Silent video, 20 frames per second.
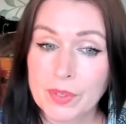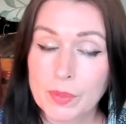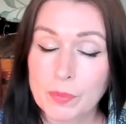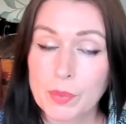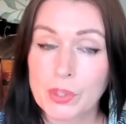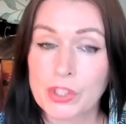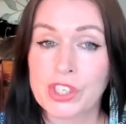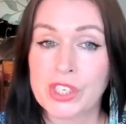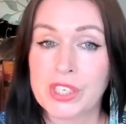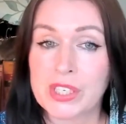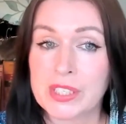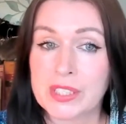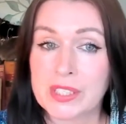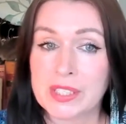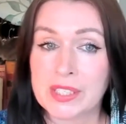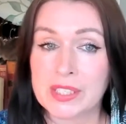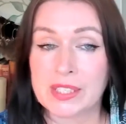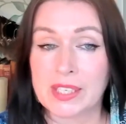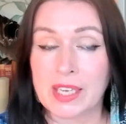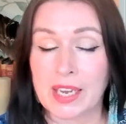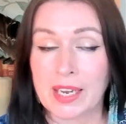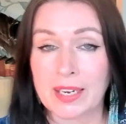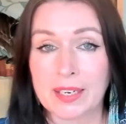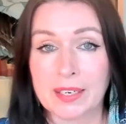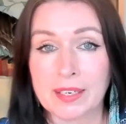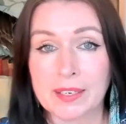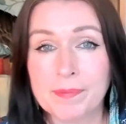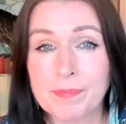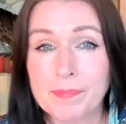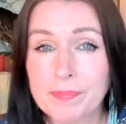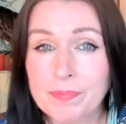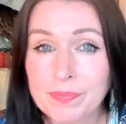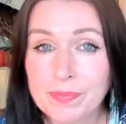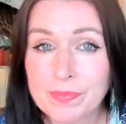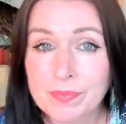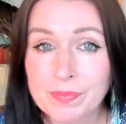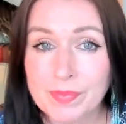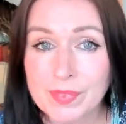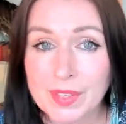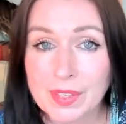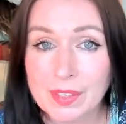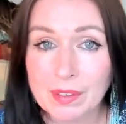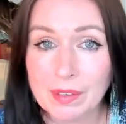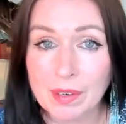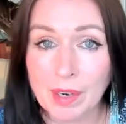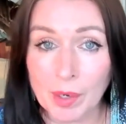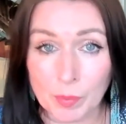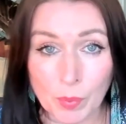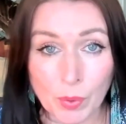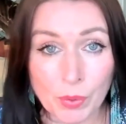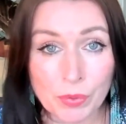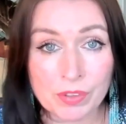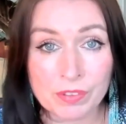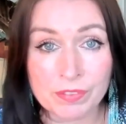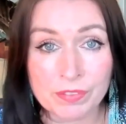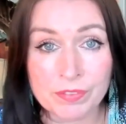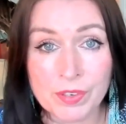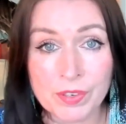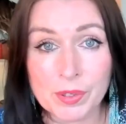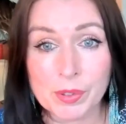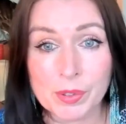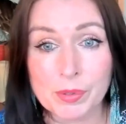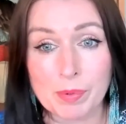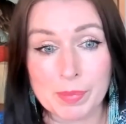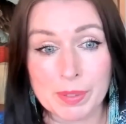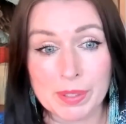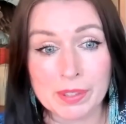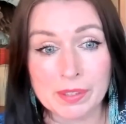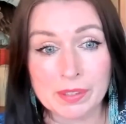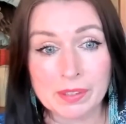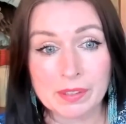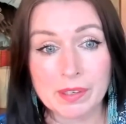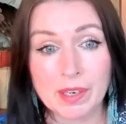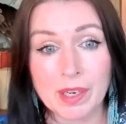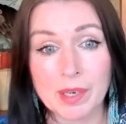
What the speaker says: which is to say, I want the foxwoman.